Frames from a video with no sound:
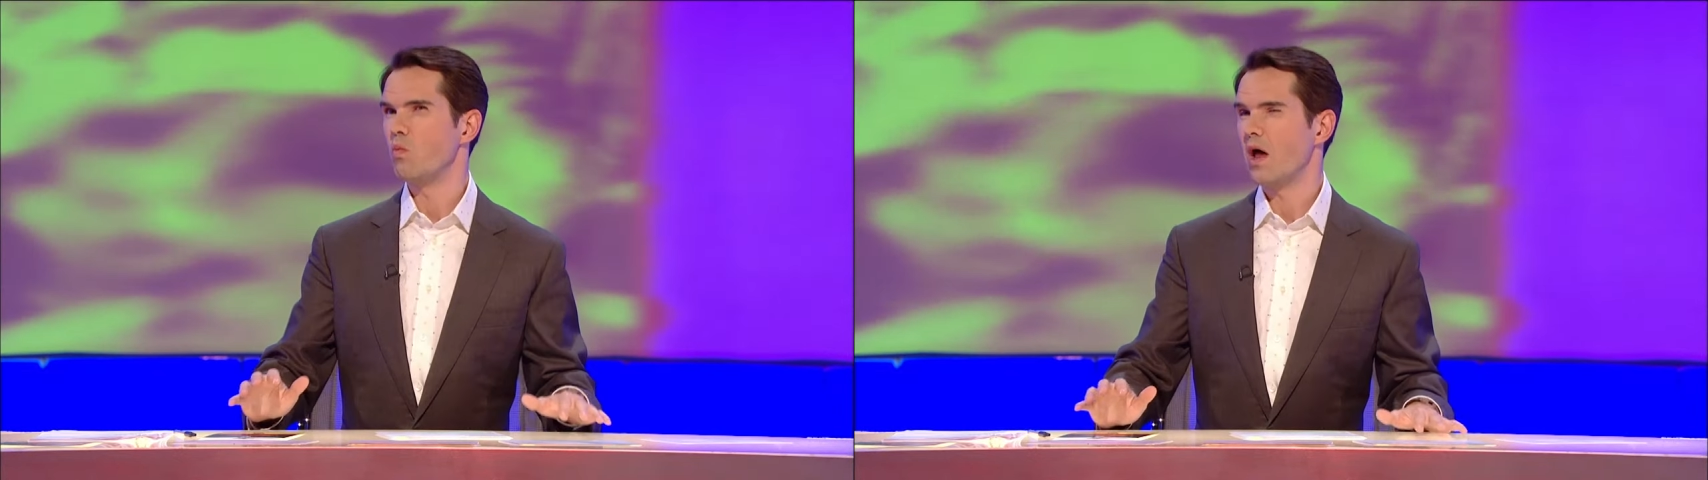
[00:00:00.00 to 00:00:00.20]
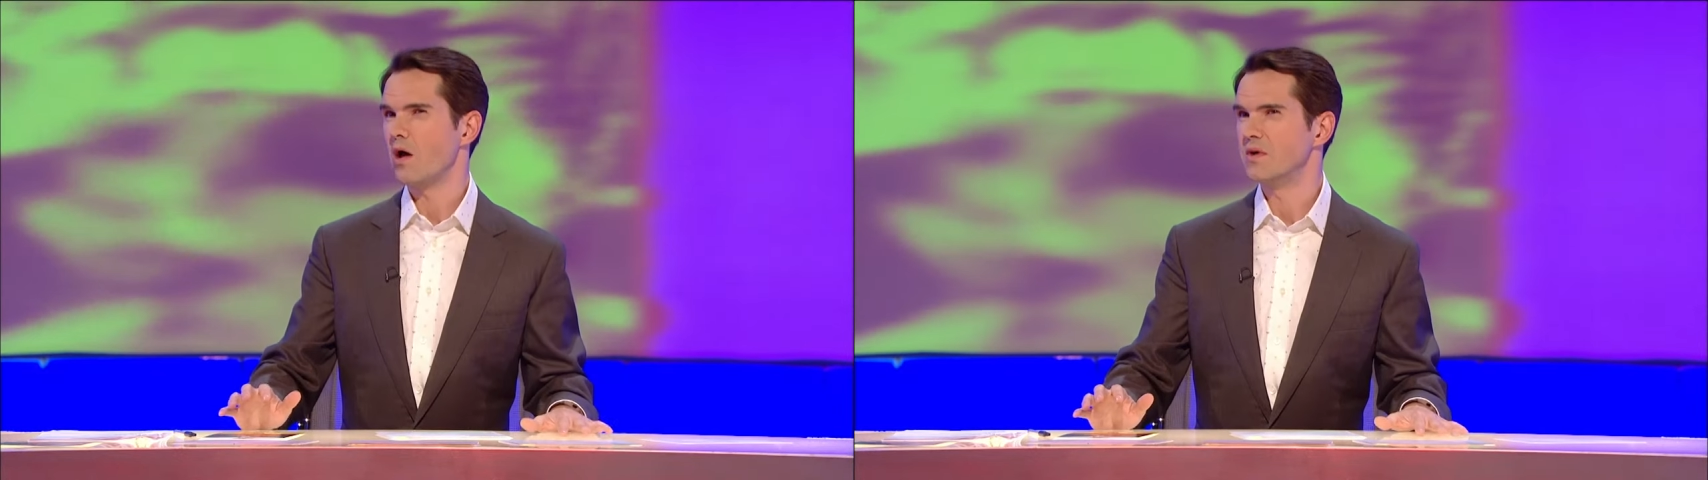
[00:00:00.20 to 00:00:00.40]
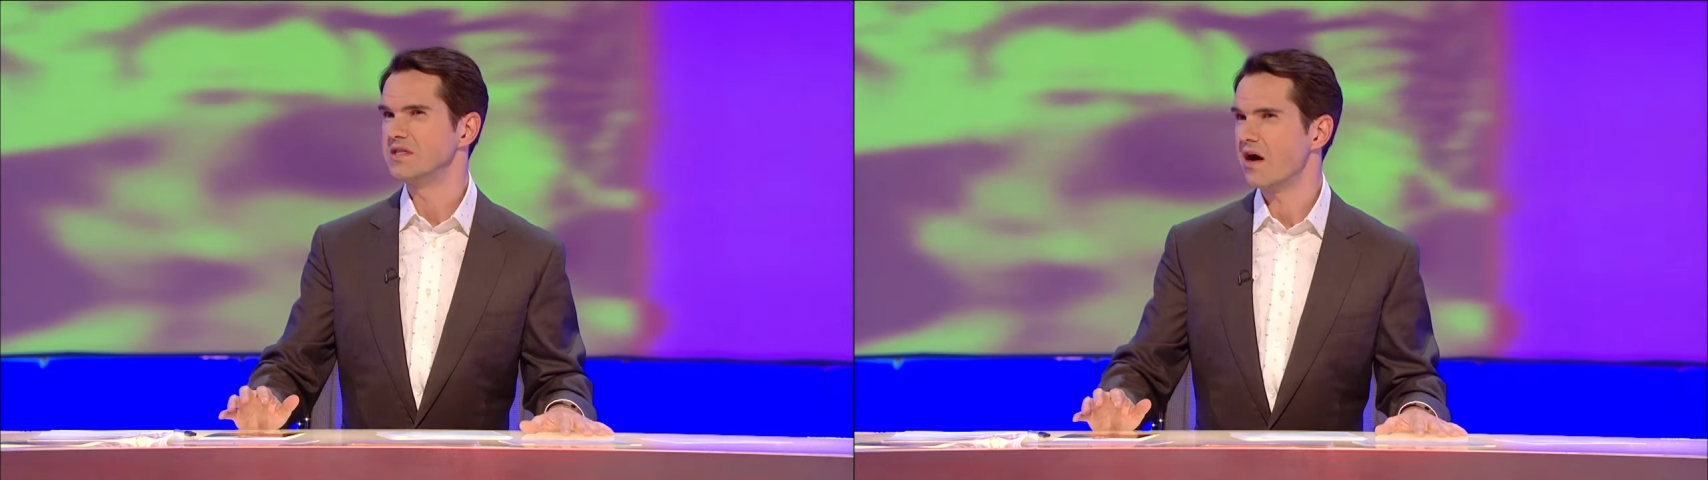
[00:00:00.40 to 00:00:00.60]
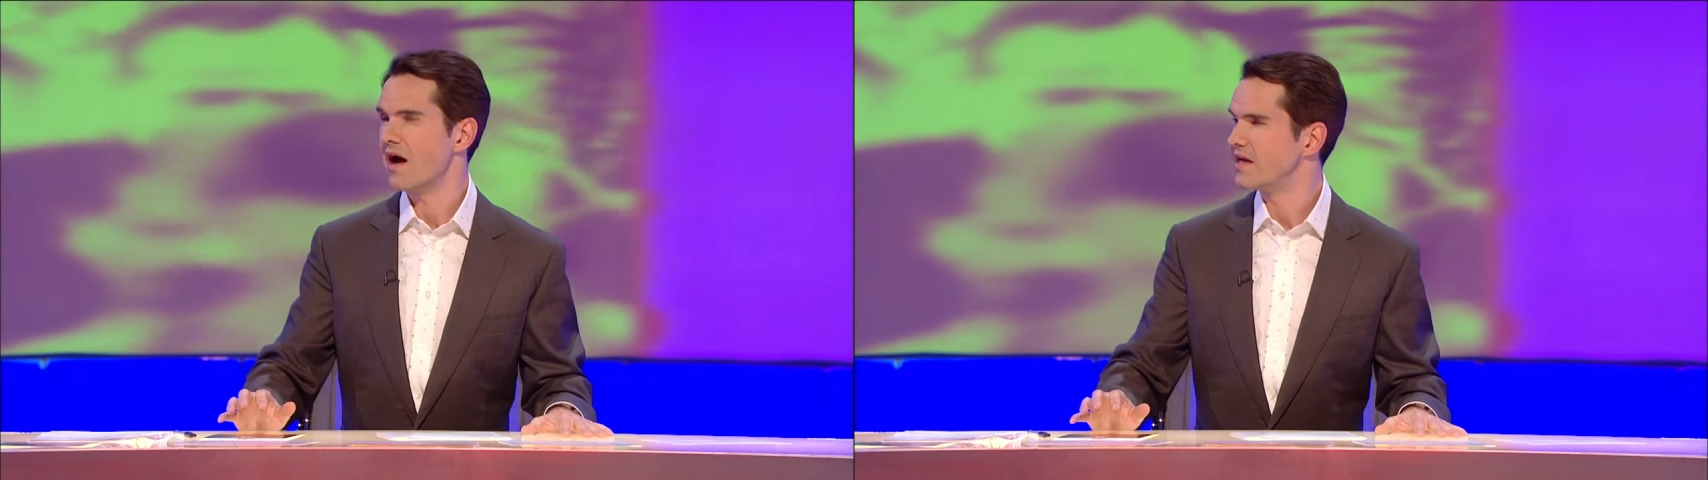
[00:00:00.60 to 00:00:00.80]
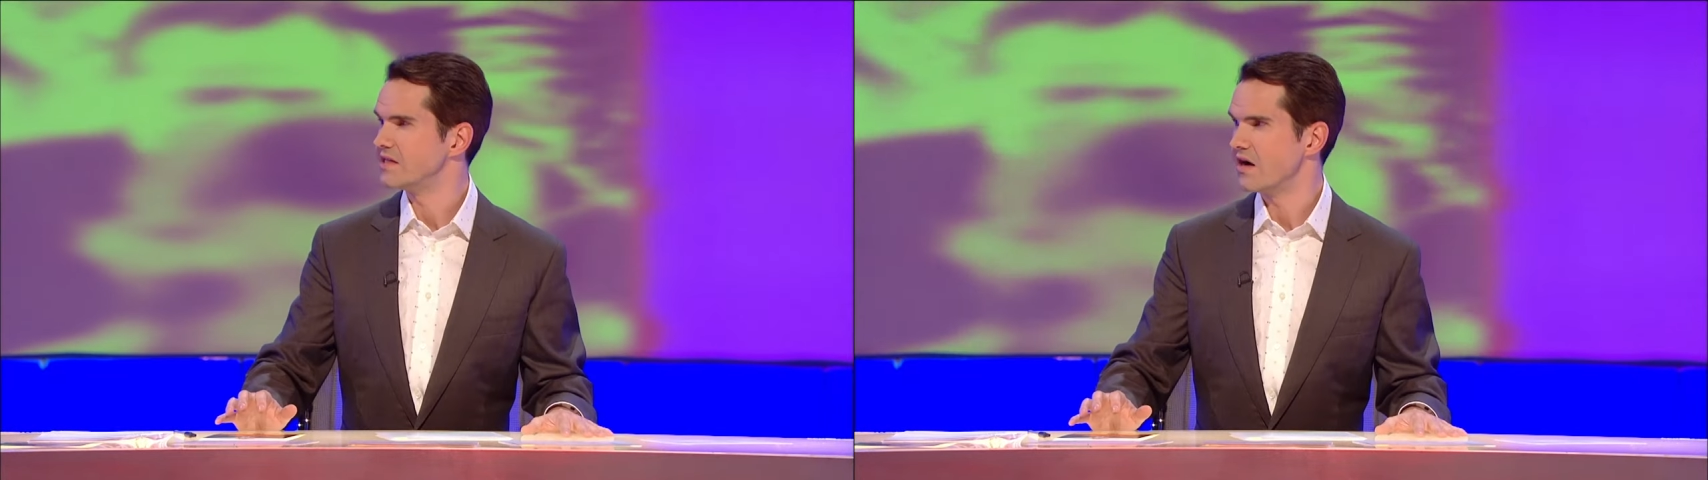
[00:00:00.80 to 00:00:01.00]
like when
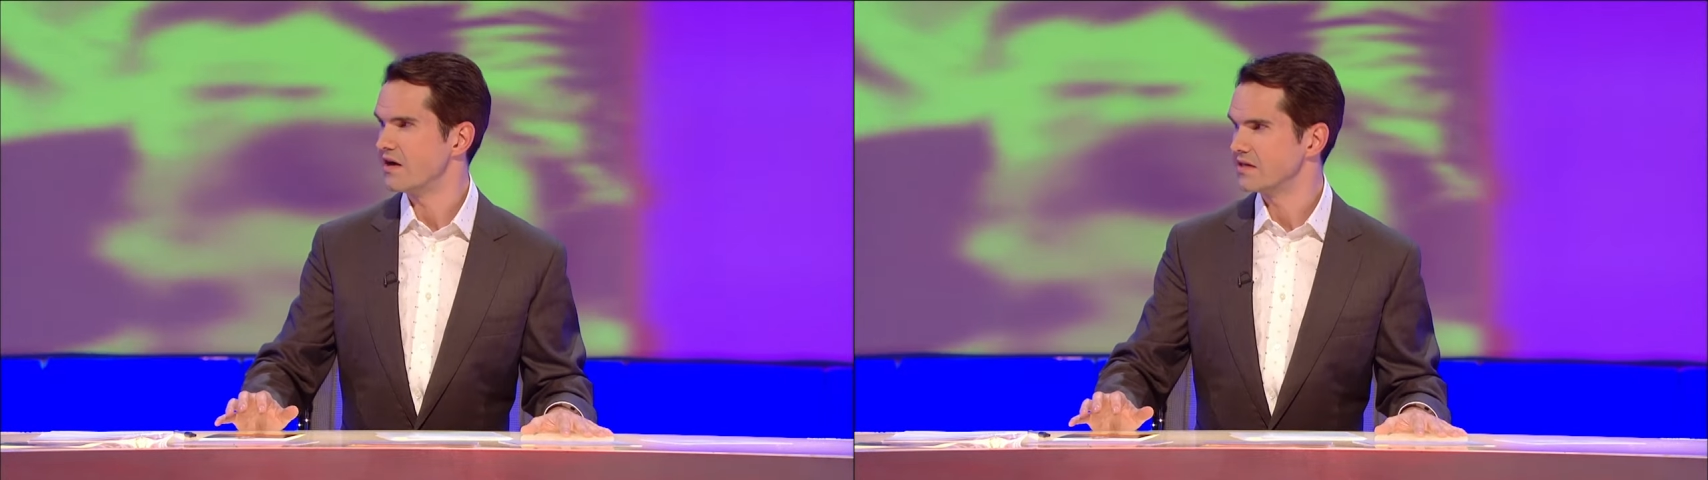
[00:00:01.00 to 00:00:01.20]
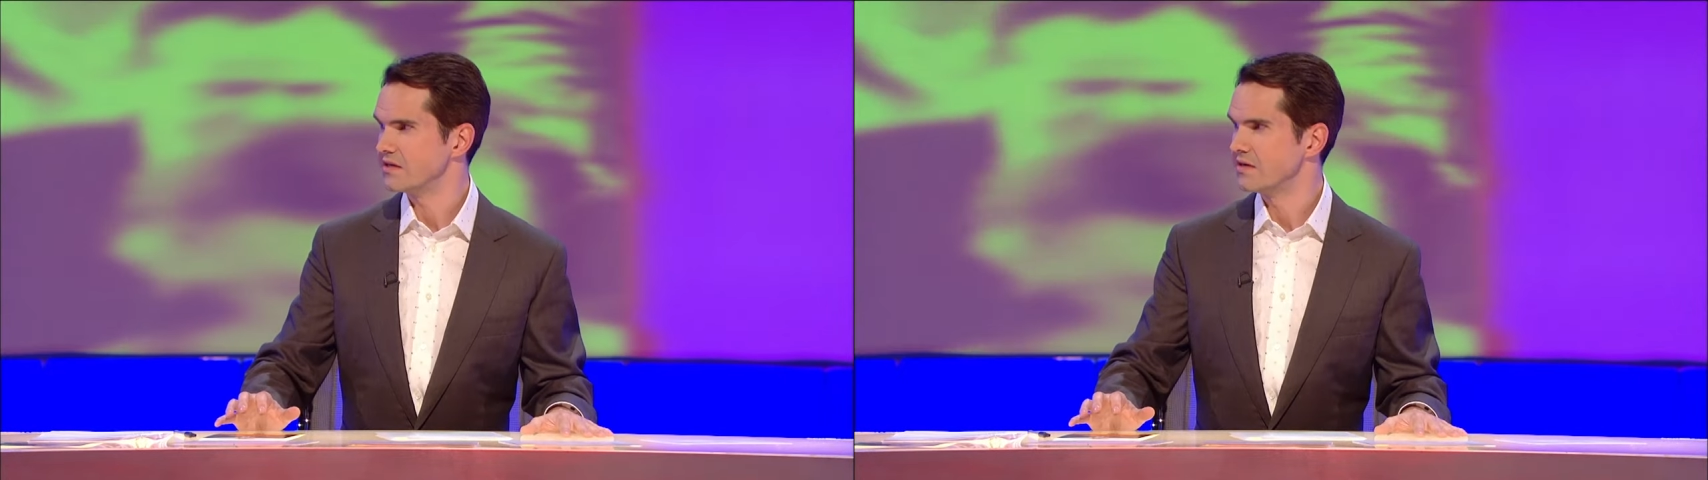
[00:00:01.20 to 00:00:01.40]
Diana died.